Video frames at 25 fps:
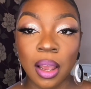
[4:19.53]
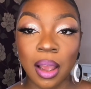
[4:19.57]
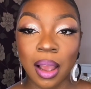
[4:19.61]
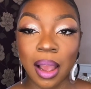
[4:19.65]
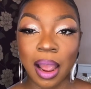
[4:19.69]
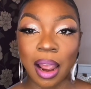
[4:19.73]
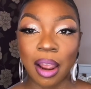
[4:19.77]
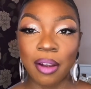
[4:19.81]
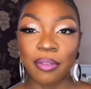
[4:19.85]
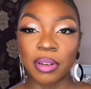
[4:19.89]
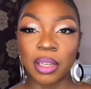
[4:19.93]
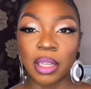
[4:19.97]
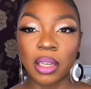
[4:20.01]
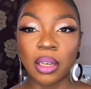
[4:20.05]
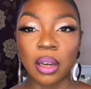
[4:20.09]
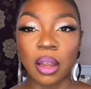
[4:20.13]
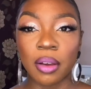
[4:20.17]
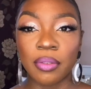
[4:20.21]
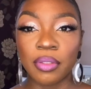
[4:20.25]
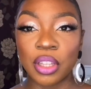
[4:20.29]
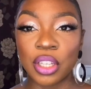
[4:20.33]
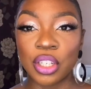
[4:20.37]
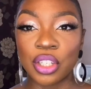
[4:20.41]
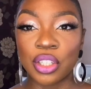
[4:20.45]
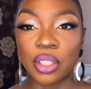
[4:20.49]
I really love
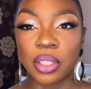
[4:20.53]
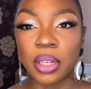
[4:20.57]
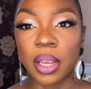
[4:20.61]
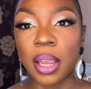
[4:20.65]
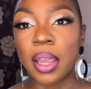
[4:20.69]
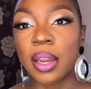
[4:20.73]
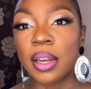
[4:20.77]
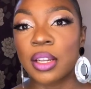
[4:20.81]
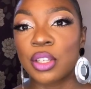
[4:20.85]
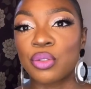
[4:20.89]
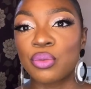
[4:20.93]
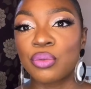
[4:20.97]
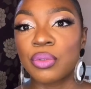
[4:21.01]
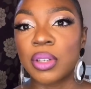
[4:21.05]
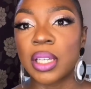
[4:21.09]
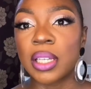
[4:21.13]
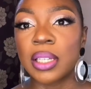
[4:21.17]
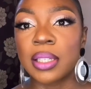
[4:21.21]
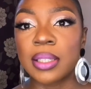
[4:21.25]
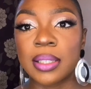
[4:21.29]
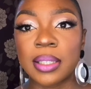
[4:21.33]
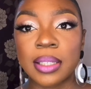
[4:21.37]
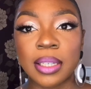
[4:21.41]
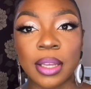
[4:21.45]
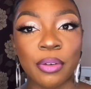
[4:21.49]
the shade. It's really
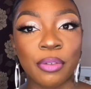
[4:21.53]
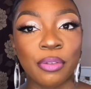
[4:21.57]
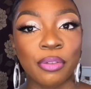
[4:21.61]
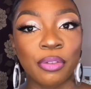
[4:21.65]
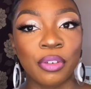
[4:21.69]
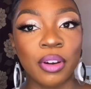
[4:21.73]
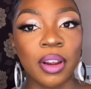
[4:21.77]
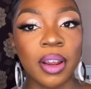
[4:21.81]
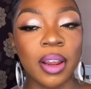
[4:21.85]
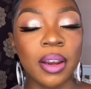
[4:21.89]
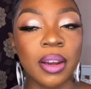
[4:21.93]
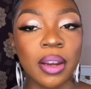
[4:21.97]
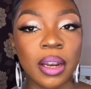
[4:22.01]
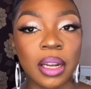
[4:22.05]
different.